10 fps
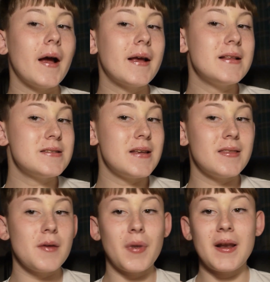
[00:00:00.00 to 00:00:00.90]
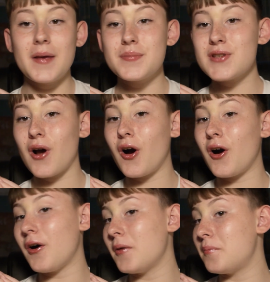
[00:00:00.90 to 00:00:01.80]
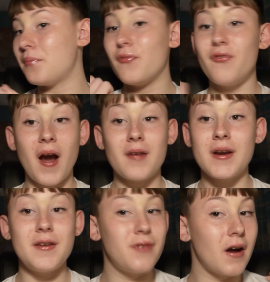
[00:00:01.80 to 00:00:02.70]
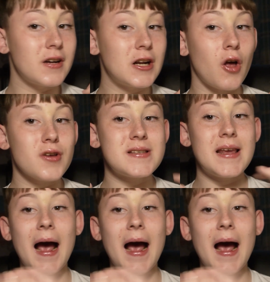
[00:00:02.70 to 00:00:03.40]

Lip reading: can see that my lips are very, very glossy,